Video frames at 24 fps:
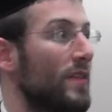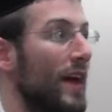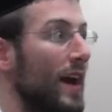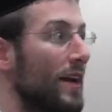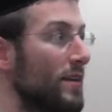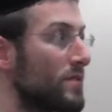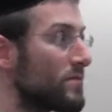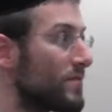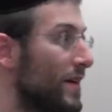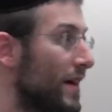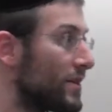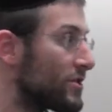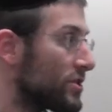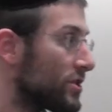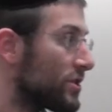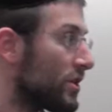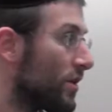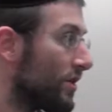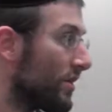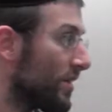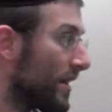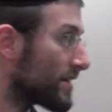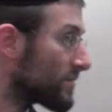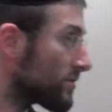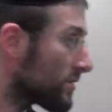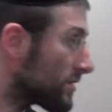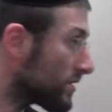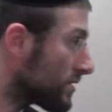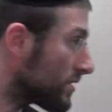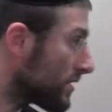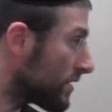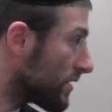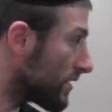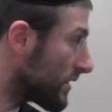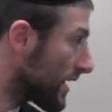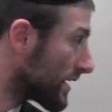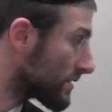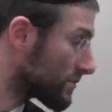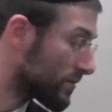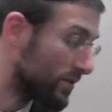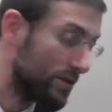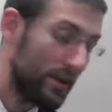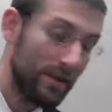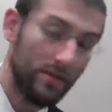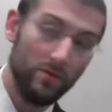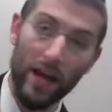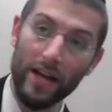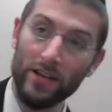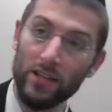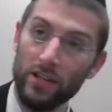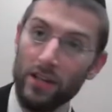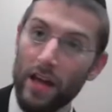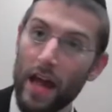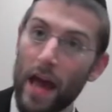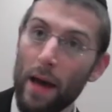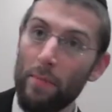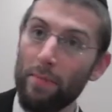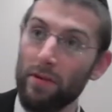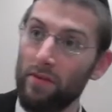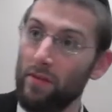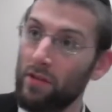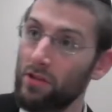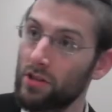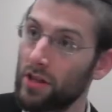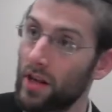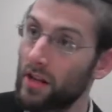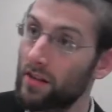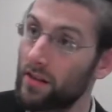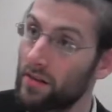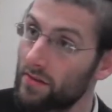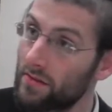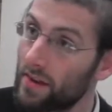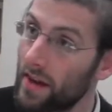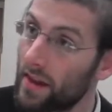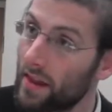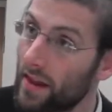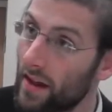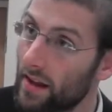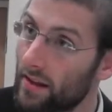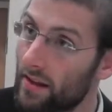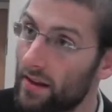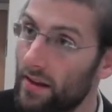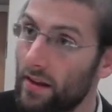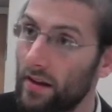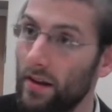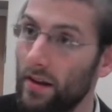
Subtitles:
How does Rashi know that that's what actually happened? The shliach didn't say that.